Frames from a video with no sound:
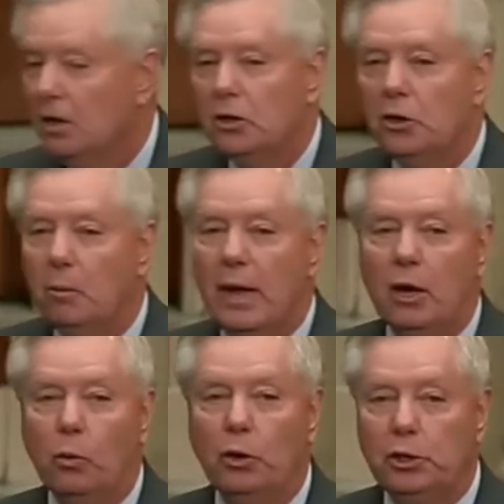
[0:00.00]
No matter
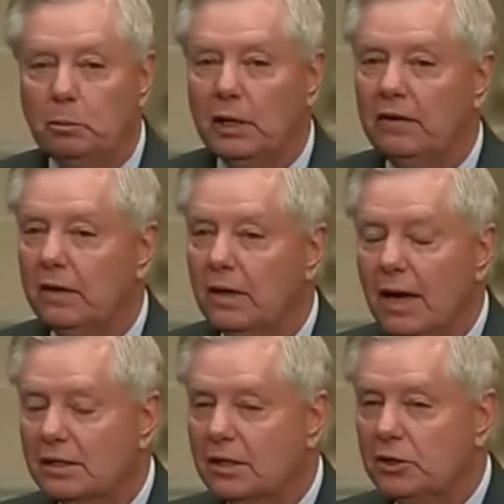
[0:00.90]
where you believe it or
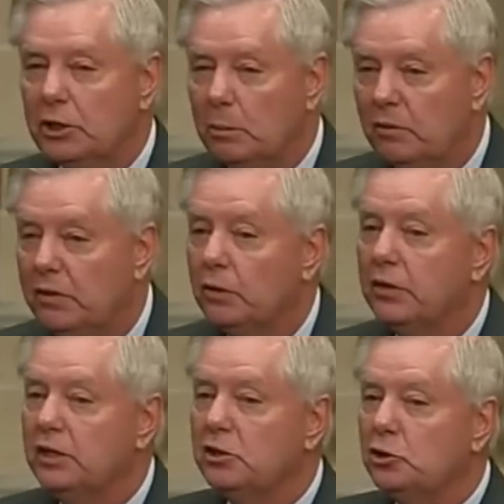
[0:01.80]
not, Senator Tuberville,
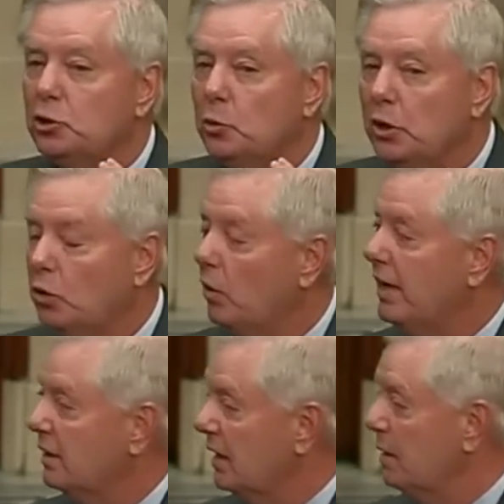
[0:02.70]
this is doing
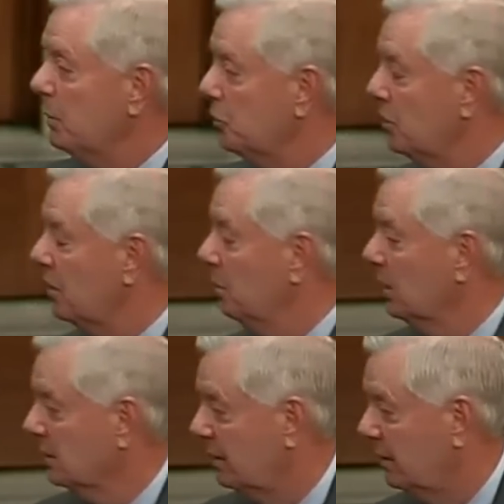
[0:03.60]
great damage to our
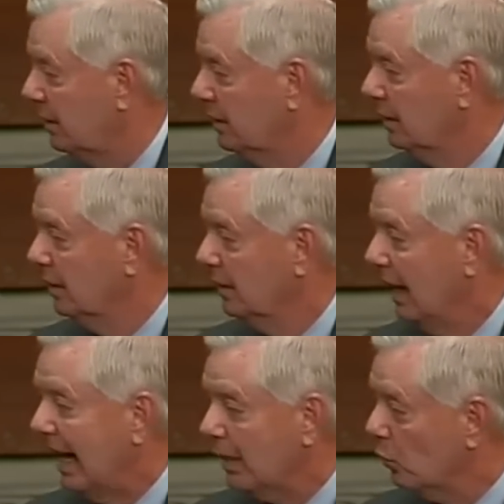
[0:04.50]
military.
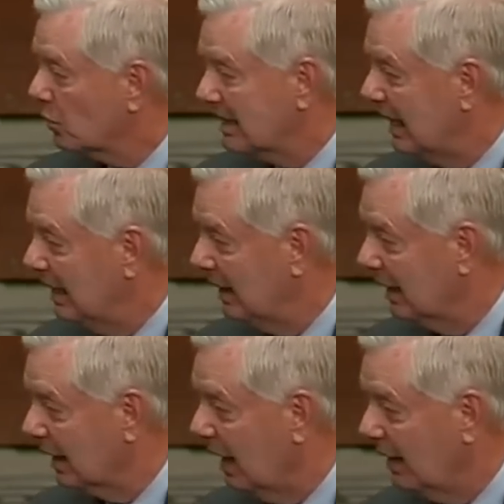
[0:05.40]
I don't say
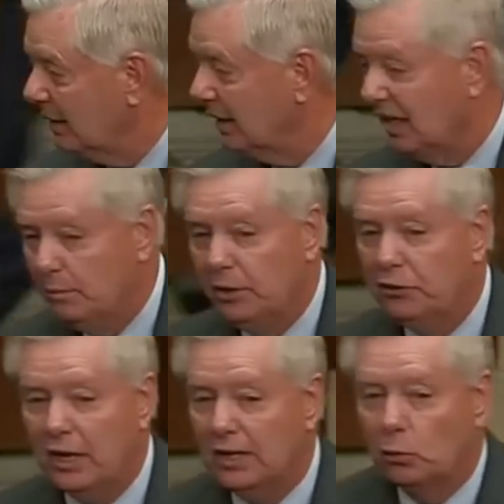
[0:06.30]
that lightly. I've been
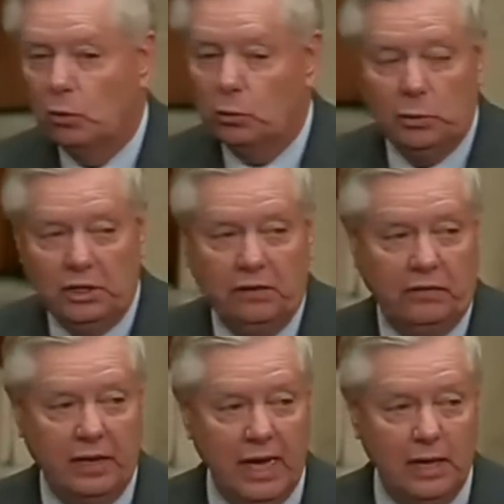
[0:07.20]
trying to work with you
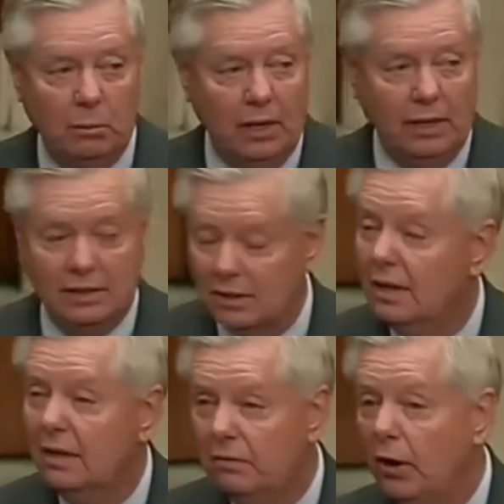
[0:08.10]
for 9 months.
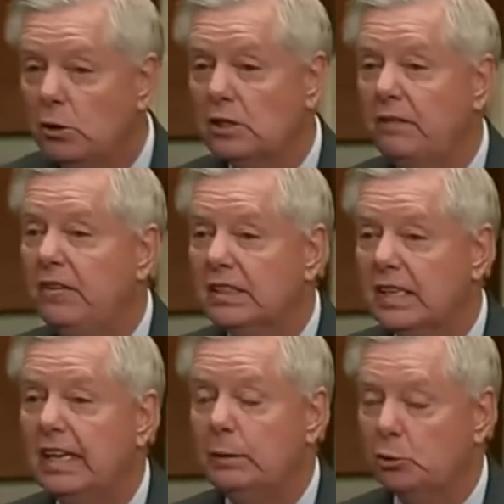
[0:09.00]
Folks, if this
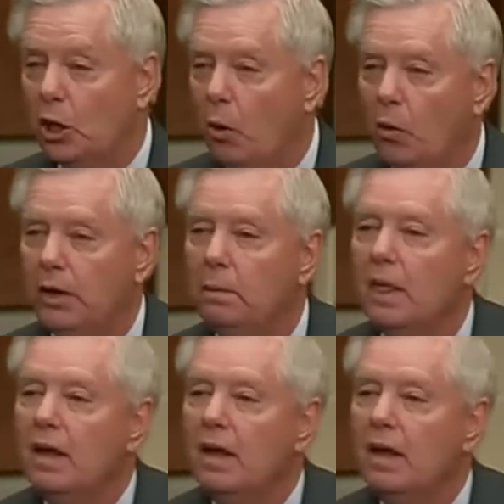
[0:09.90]
keeps going,